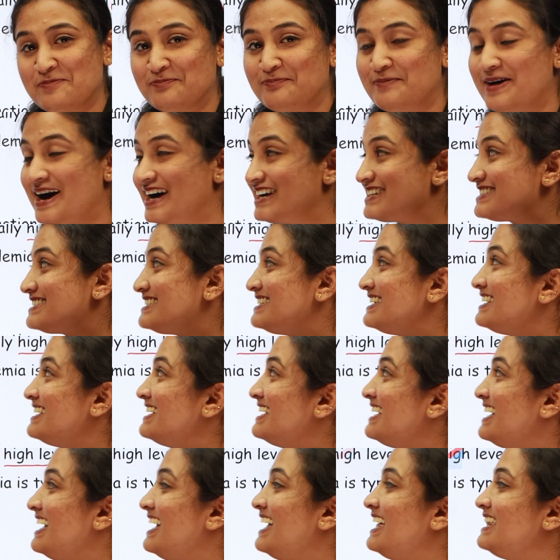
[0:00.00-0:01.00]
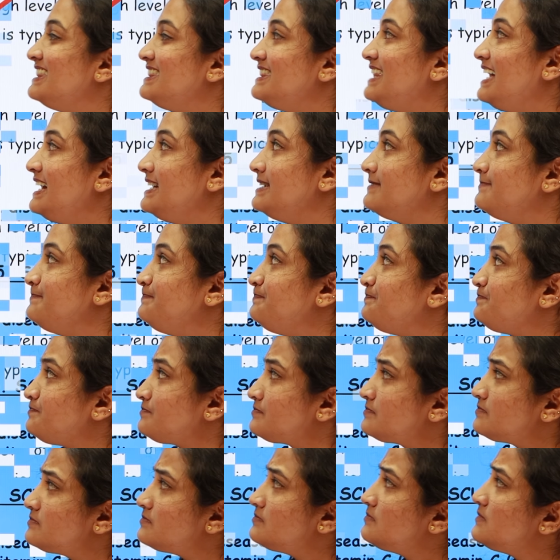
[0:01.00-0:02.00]
marks. Then
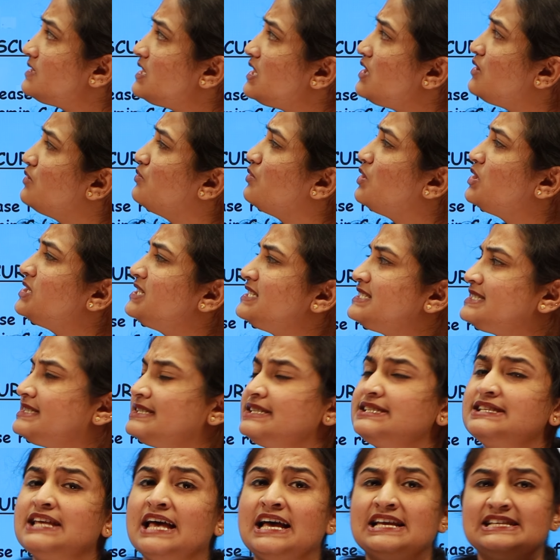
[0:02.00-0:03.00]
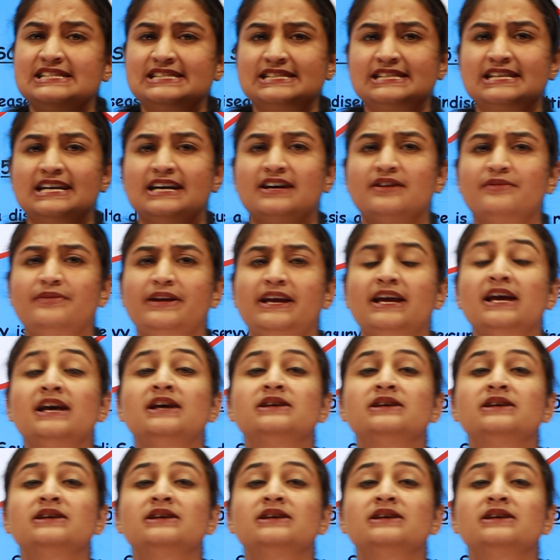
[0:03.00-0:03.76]
what is this scurvy?